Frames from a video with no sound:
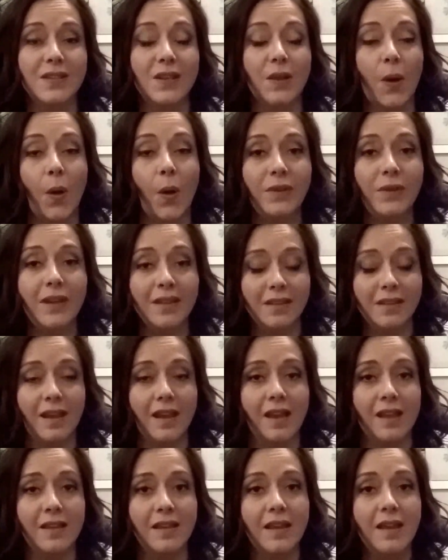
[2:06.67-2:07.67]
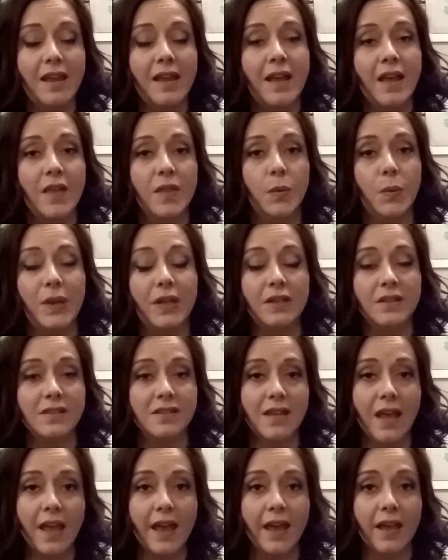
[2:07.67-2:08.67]
The only thing that we could
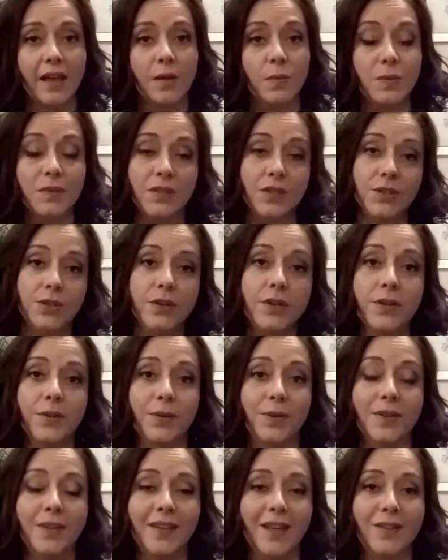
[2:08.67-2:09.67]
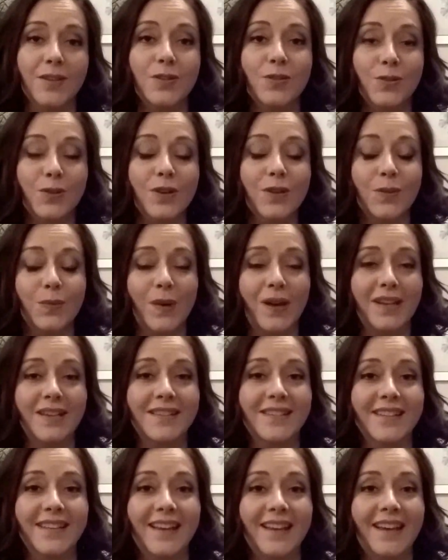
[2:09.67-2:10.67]
say was the truth. And the truth
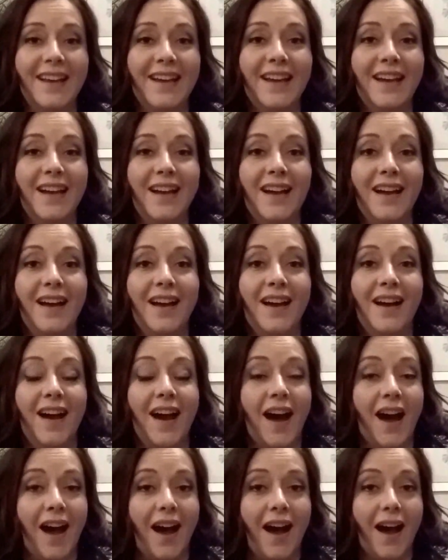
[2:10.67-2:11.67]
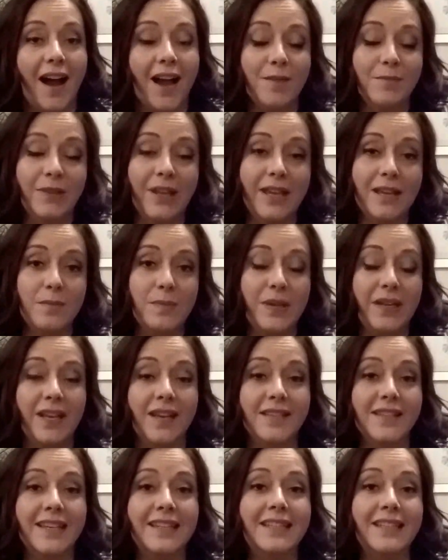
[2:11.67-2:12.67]
was, I'm late
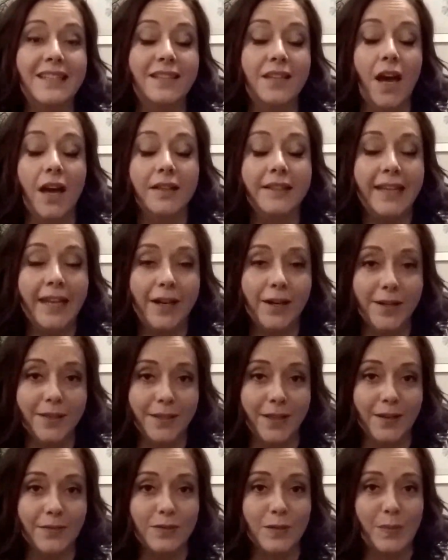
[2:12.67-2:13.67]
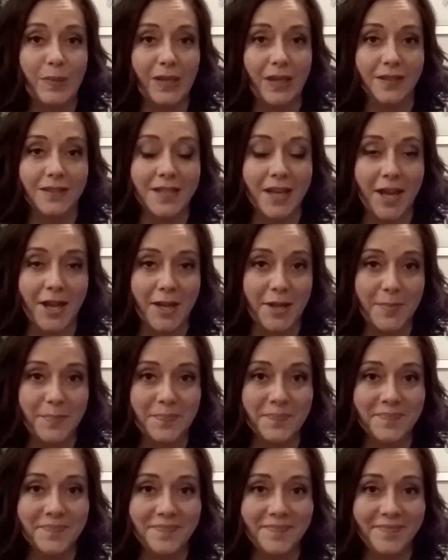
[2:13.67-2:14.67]
because I did not care enough to be on
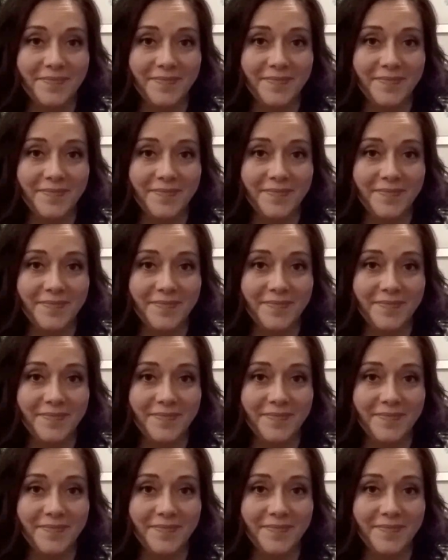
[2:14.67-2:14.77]
time.